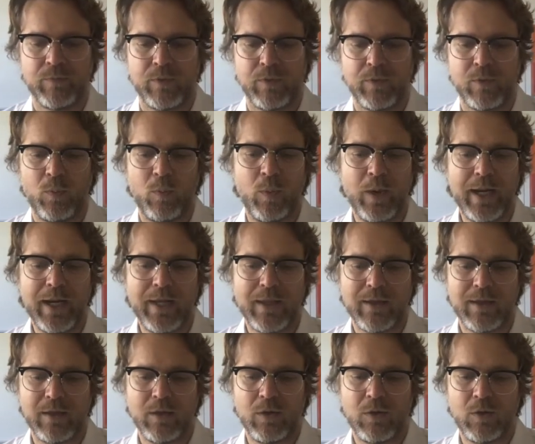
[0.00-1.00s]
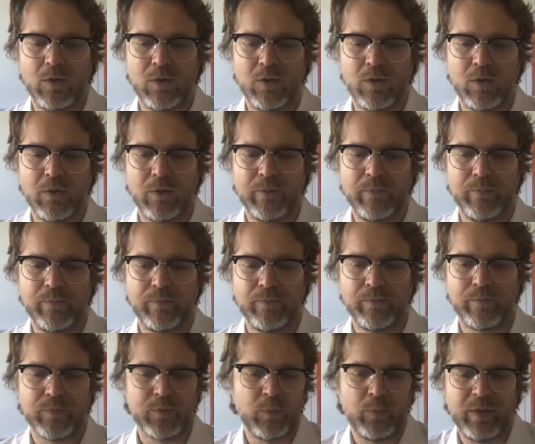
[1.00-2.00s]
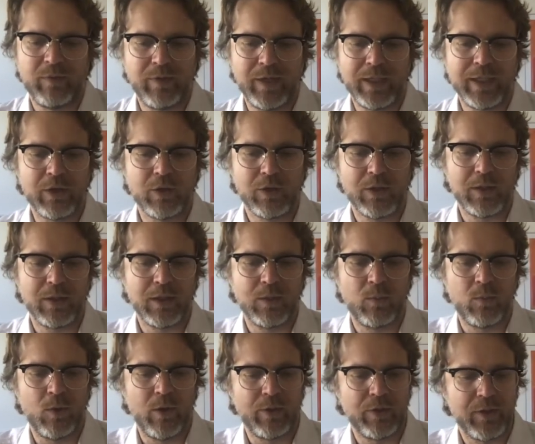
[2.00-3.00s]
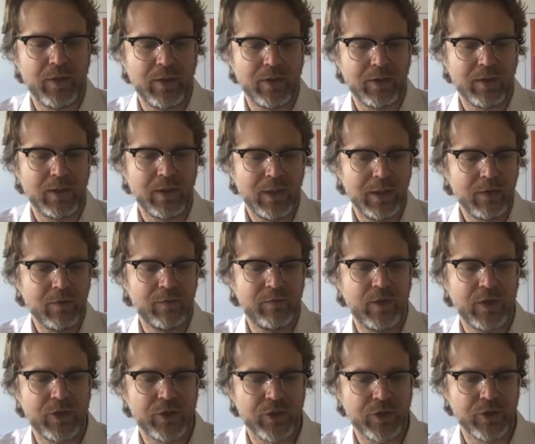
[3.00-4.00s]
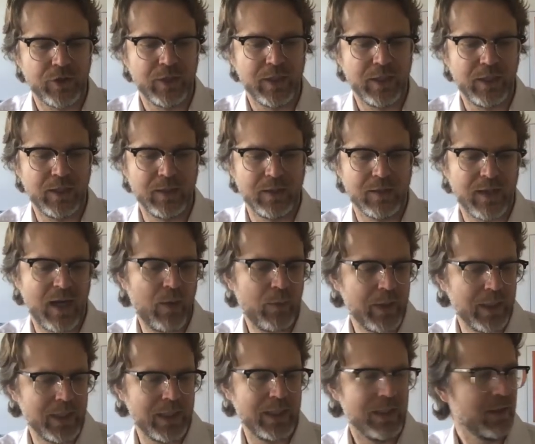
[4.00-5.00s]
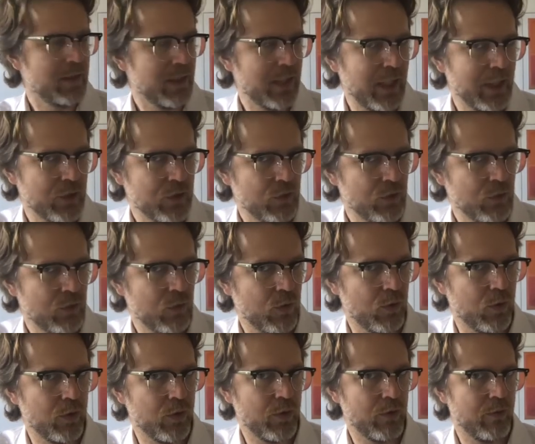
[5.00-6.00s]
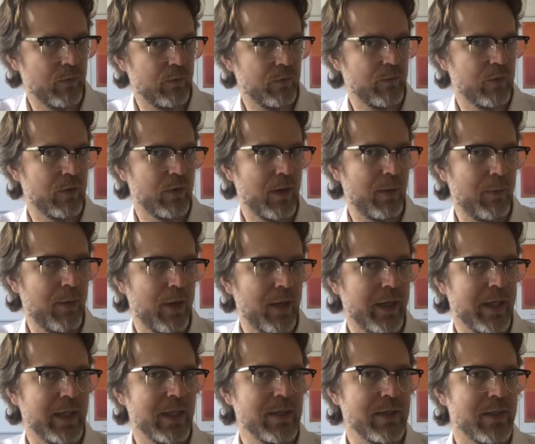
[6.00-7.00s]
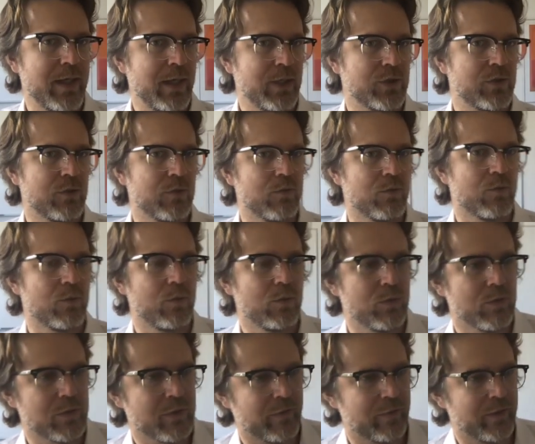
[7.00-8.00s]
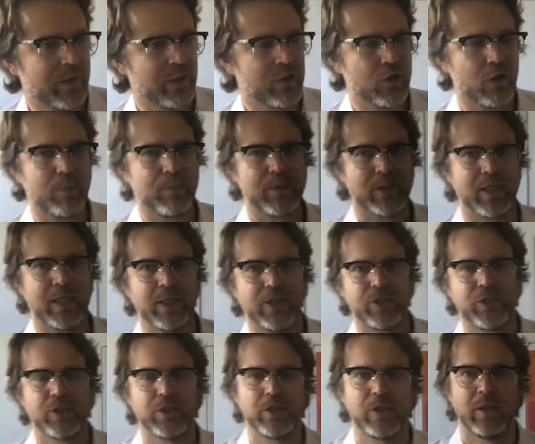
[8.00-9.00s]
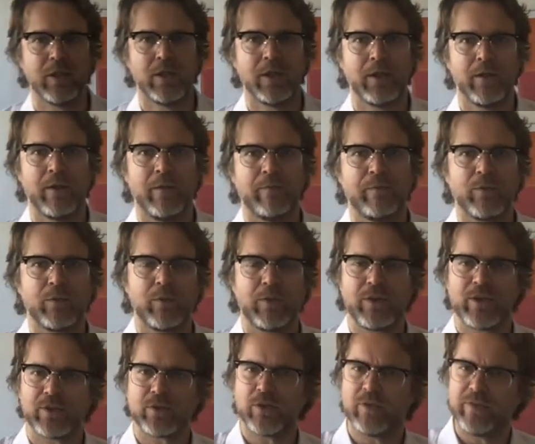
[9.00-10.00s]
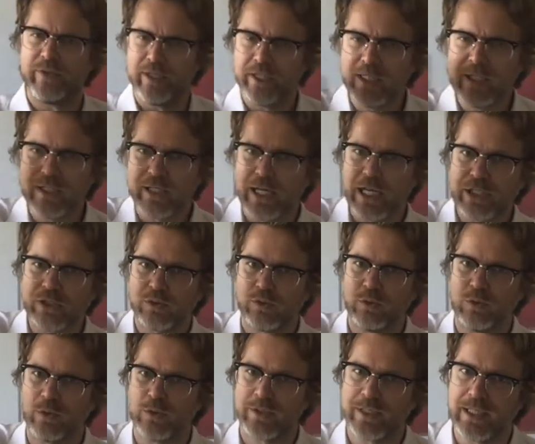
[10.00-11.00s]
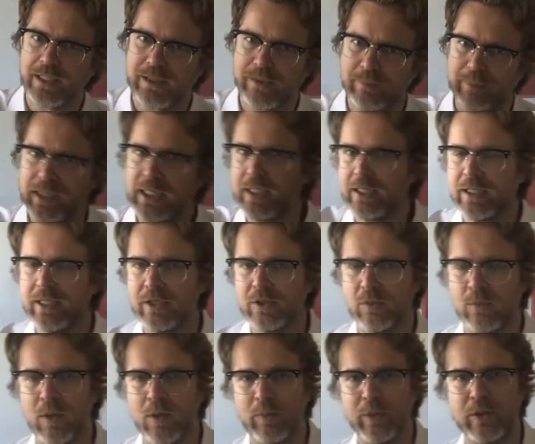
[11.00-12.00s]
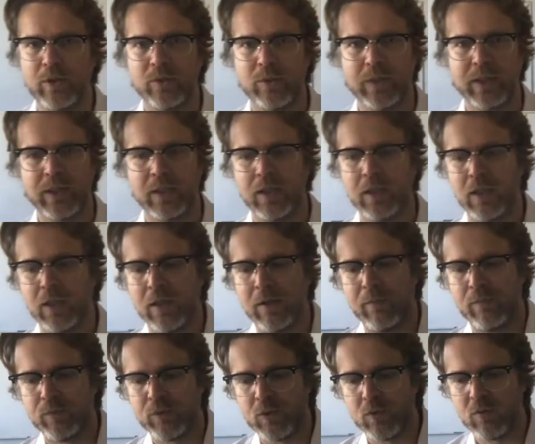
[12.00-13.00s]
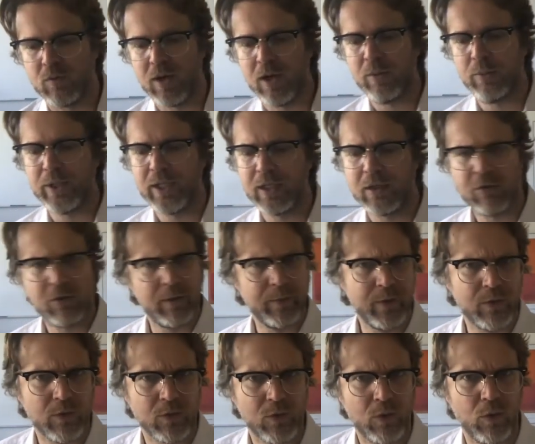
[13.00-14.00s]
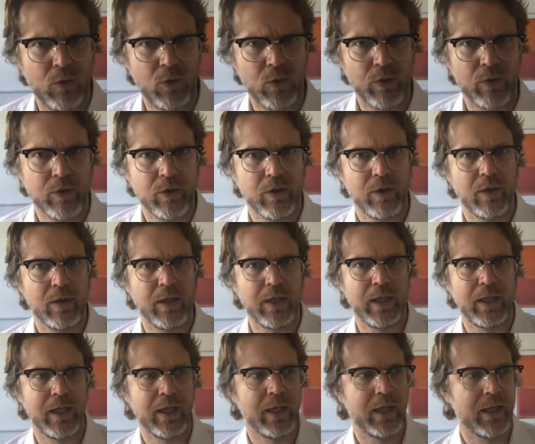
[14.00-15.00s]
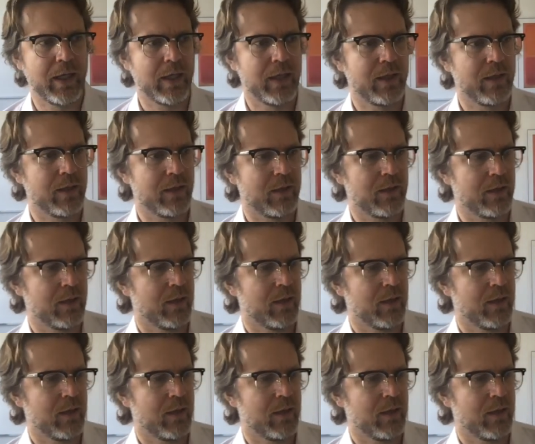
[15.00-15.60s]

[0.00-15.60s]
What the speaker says: we're really not clear what the legal function is. Are we an international court applying international rules of interpretation with a sort of an international law sensibility to what we're doing? Or are we a criminal court and